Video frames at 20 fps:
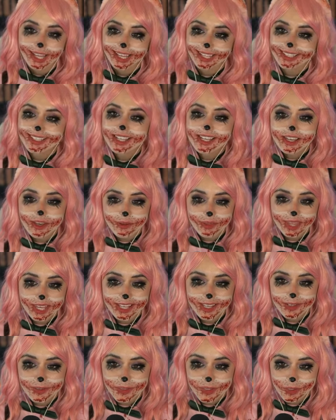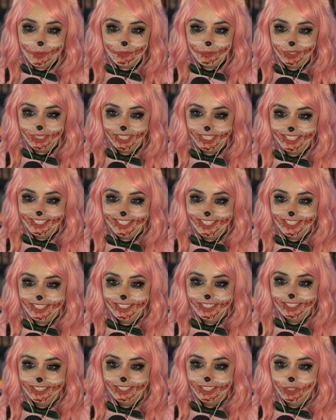Nico, thank you so much.
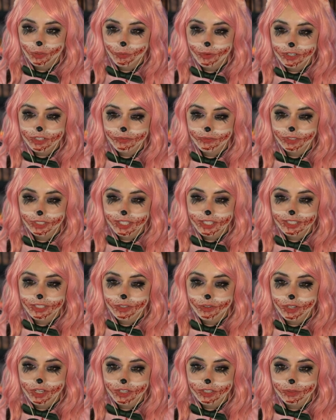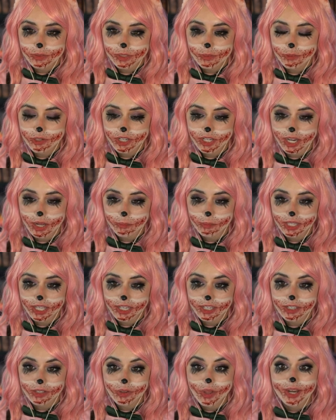Wishfully Studios was putting out
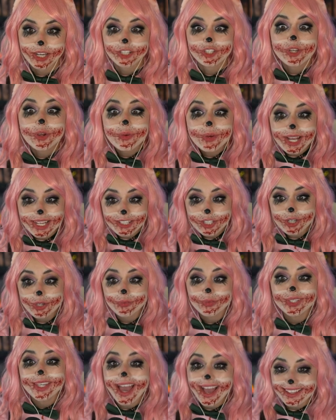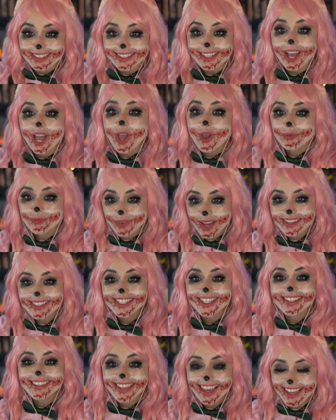Planet Alana 2 next year. Yes,
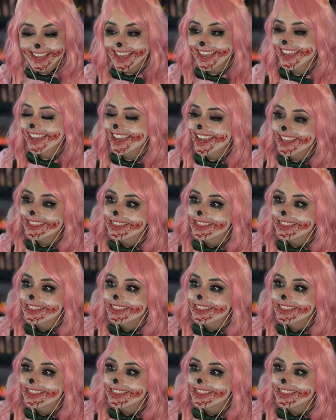Reggie. Yeah.